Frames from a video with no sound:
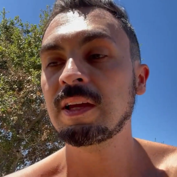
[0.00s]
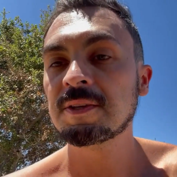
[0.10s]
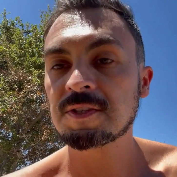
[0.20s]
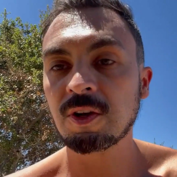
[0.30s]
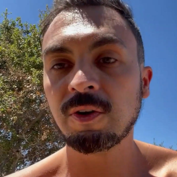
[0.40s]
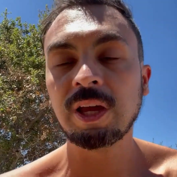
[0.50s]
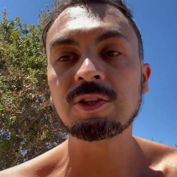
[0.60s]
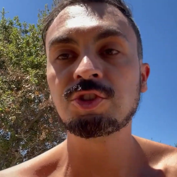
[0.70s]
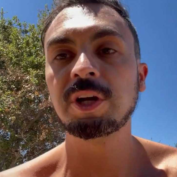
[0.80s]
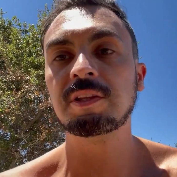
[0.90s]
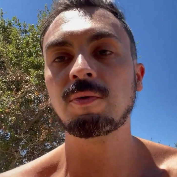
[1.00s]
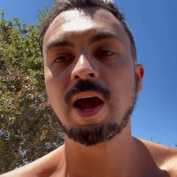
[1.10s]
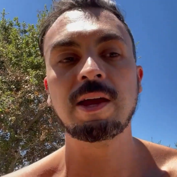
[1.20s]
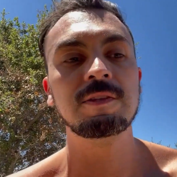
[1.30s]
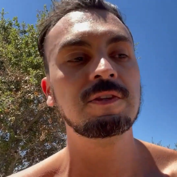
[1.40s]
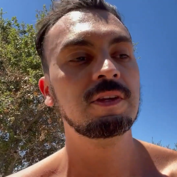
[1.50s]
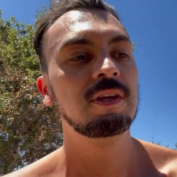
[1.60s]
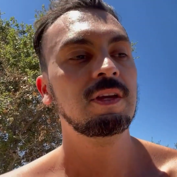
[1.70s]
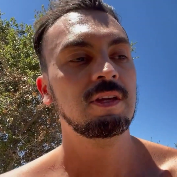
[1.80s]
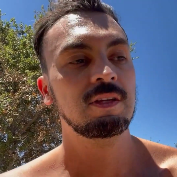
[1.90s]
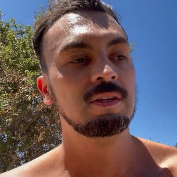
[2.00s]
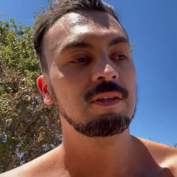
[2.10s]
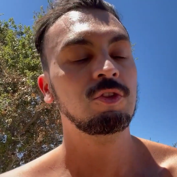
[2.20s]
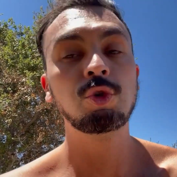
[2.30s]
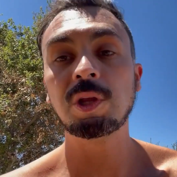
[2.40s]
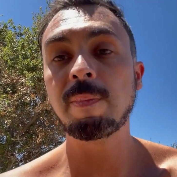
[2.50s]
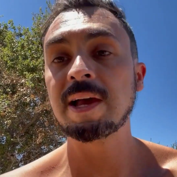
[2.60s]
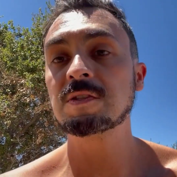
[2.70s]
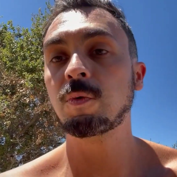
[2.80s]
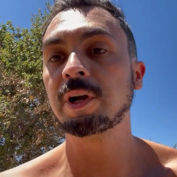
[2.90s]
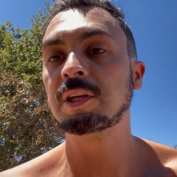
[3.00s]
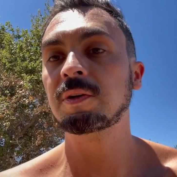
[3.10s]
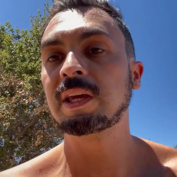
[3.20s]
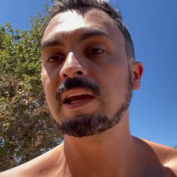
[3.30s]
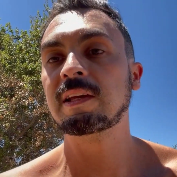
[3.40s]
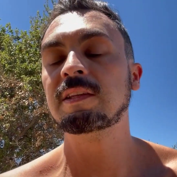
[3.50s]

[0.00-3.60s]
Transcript: So enjoy the ride, do the best work you can,